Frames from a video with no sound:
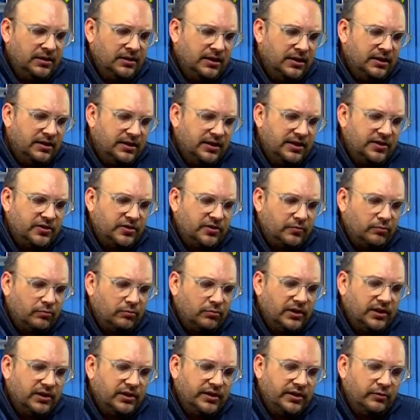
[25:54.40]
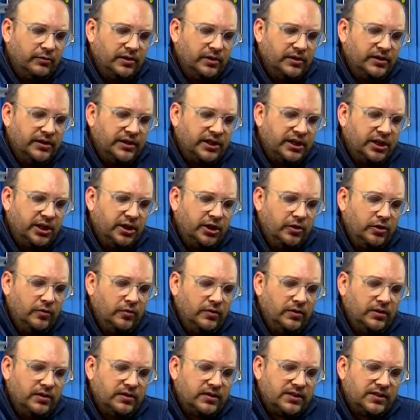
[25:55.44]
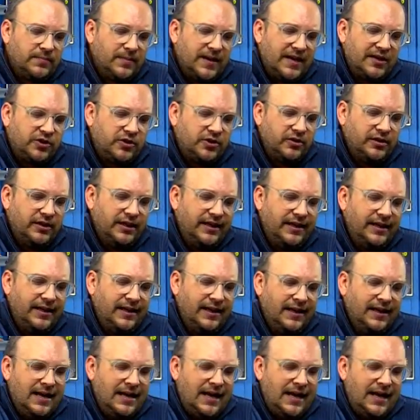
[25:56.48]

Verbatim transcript: these are really, really cute, especially,